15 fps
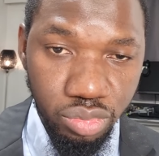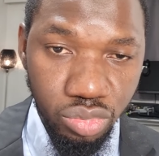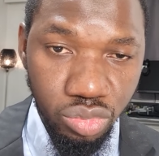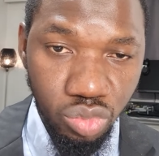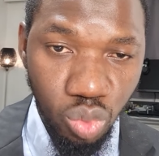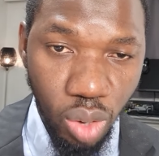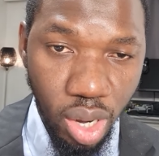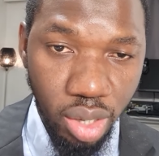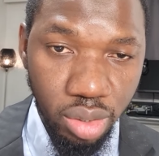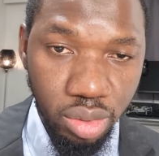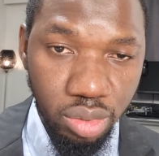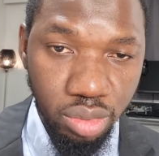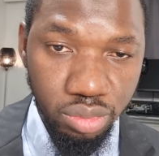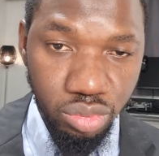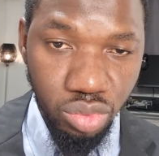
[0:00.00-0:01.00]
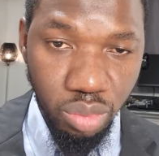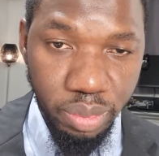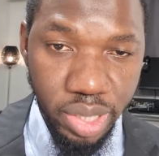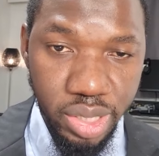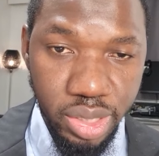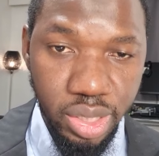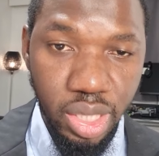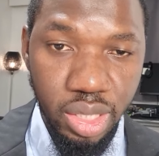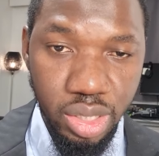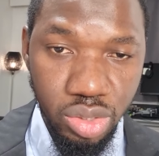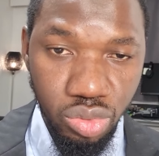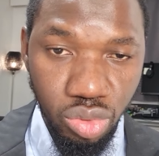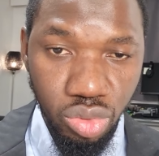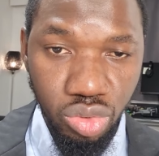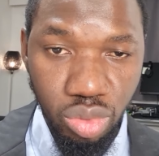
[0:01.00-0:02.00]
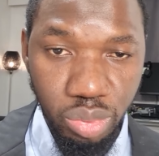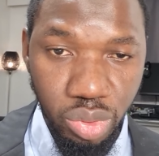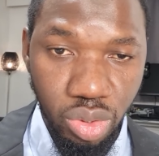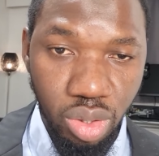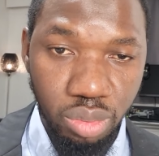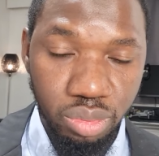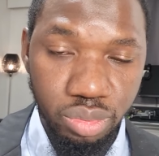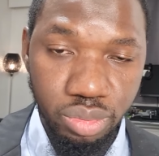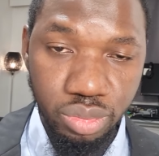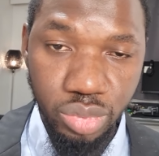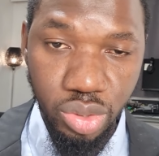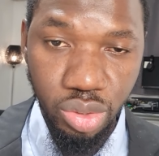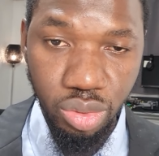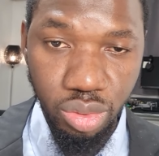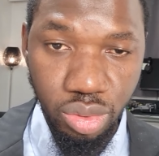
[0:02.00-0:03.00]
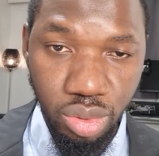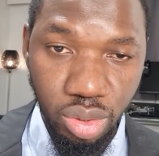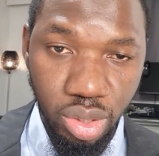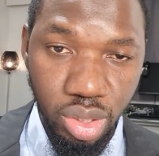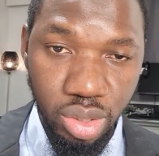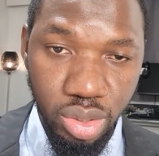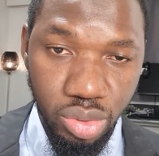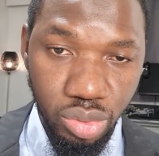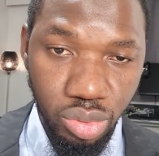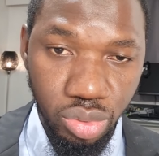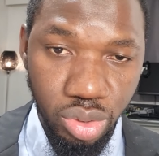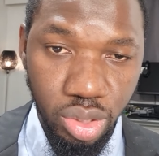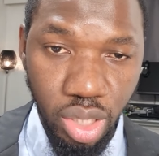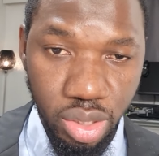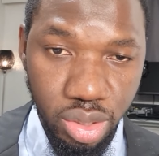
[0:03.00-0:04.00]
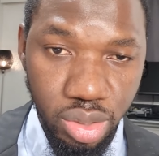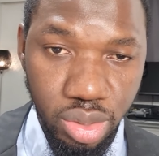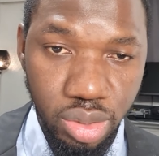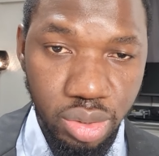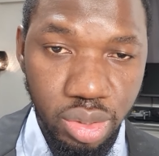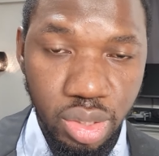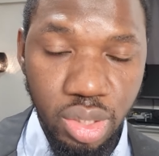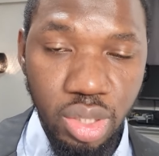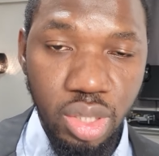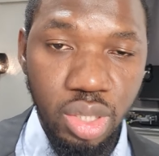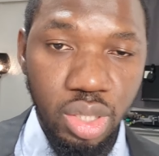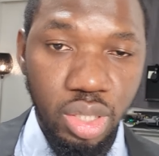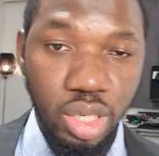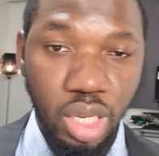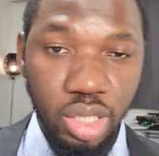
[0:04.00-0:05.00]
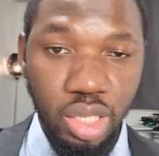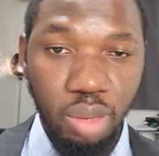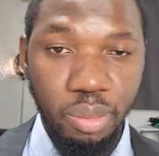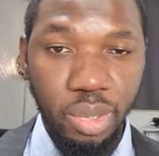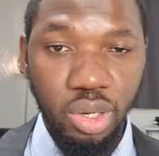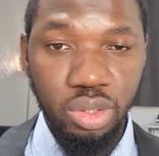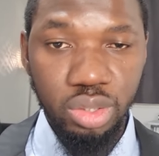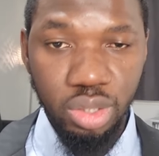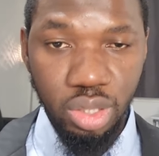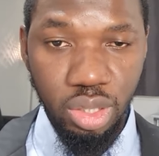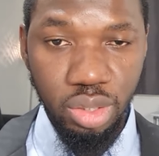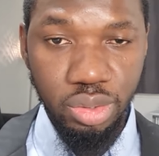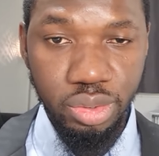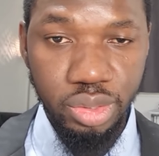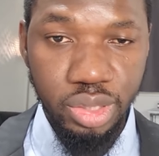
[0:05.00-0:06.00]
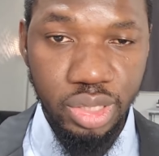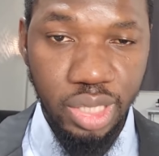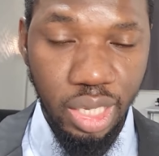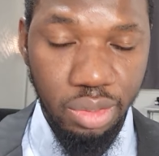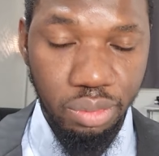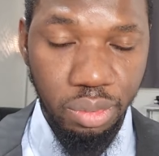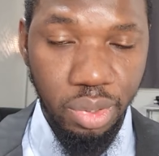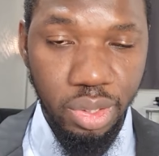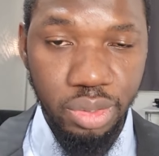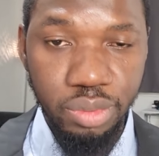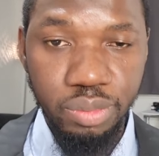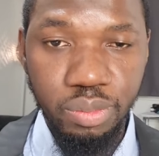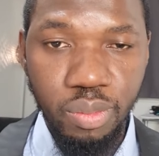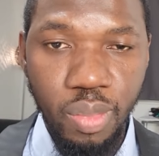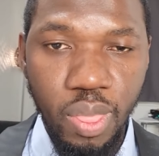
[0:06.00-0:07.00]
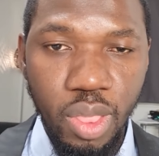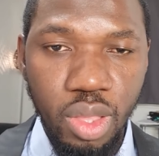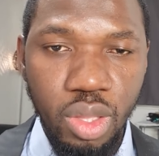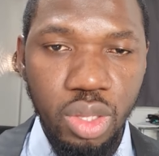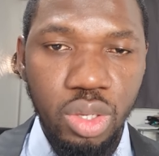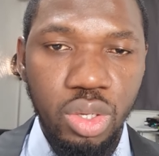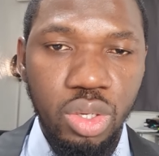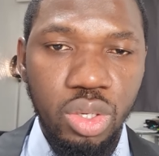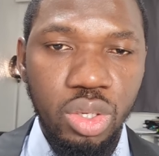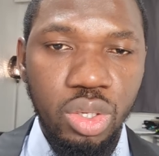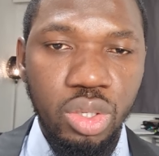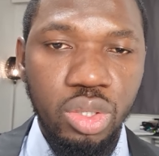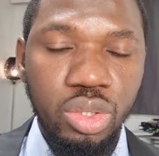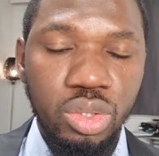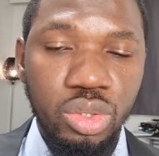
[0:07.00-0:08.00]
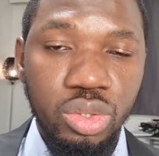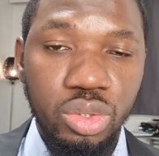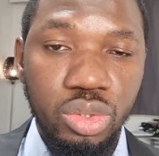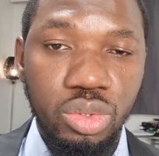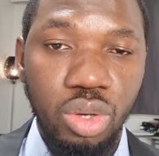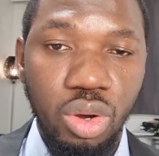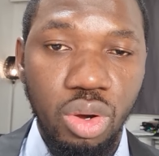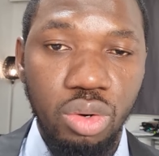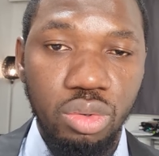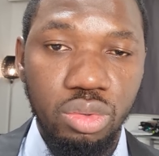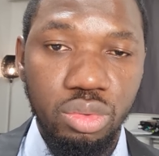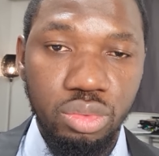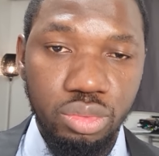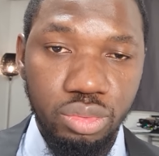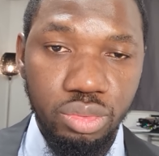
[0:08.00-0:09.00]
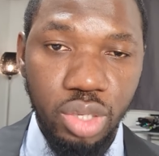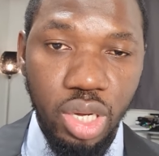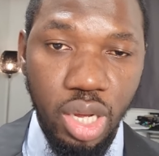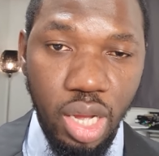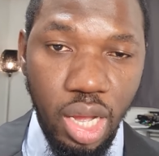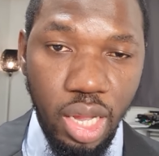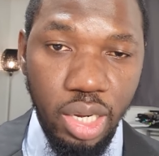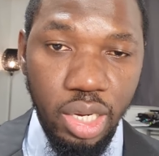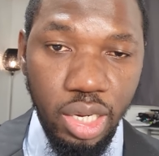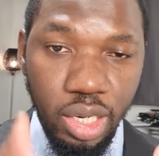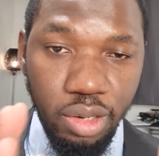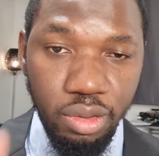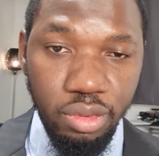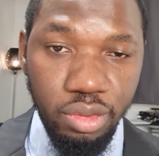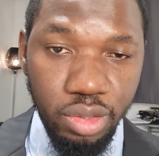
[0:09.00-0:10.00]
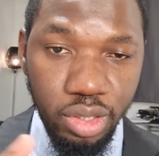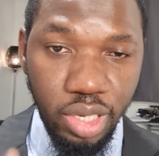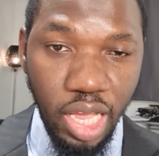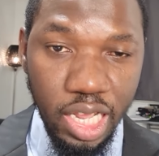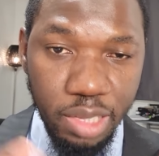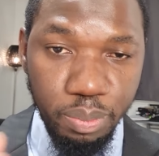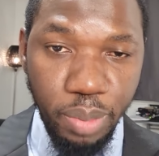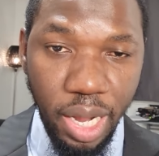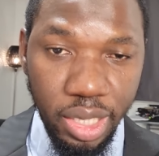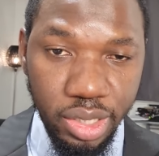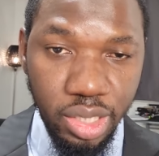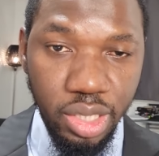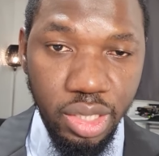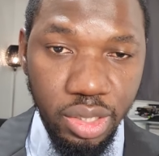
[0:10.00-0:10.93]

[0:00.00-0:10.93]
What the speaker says: 1 to base 10, it's going to become 0 already. So that is that about that one. So, and that part,